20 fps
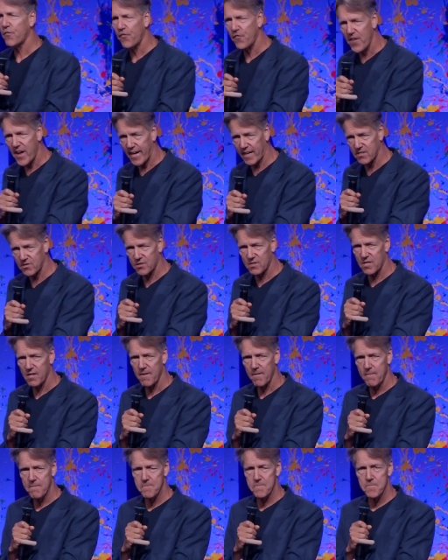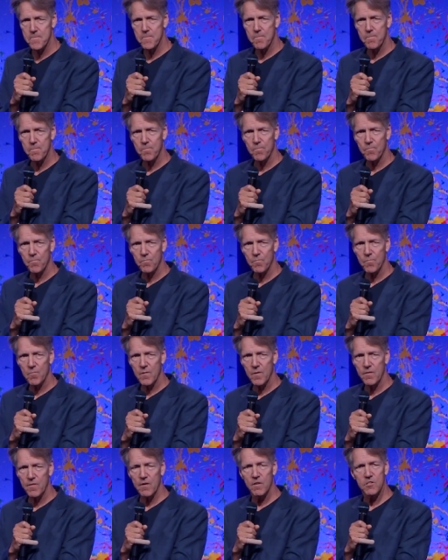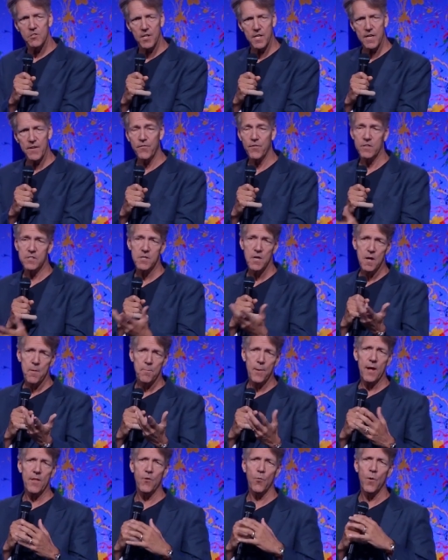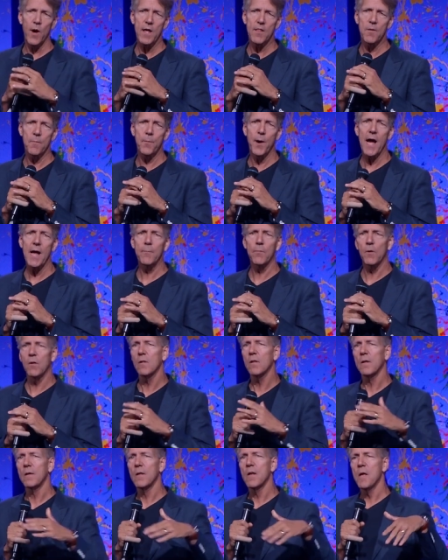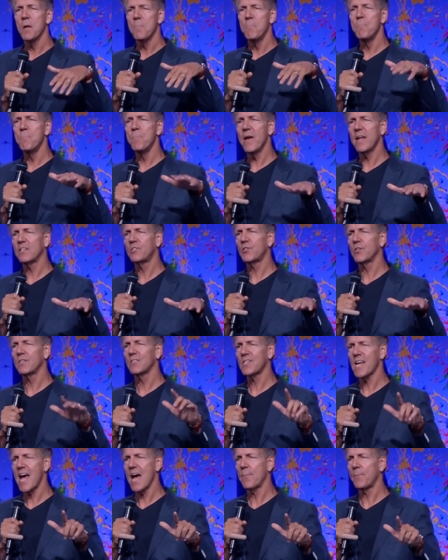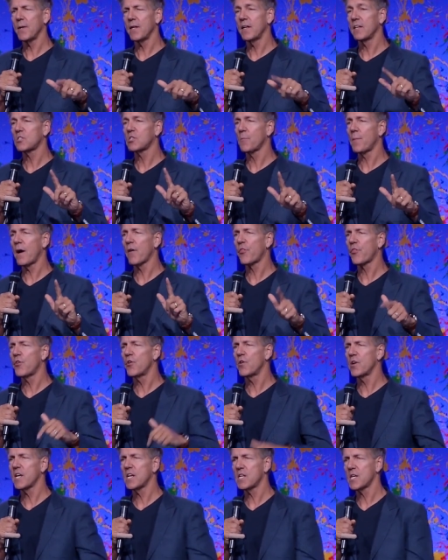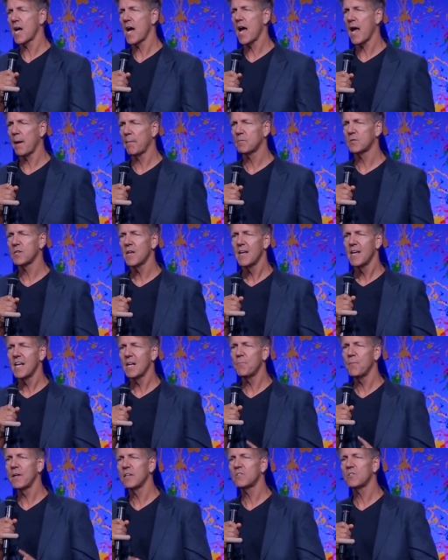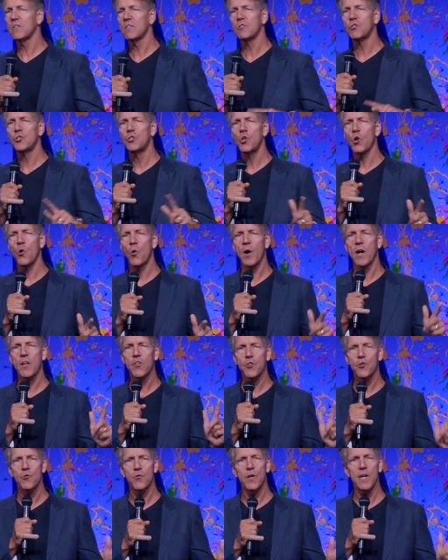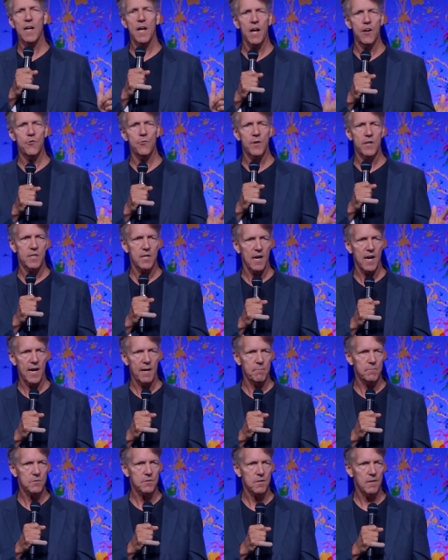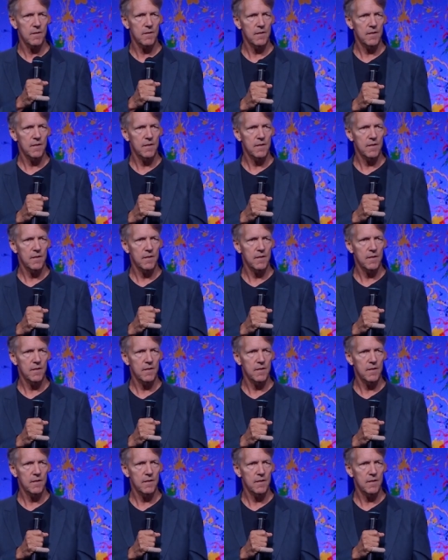fixed. There is a difference. By the way, the Bible mentions happiness about 30 times, it mentions joy 300 times.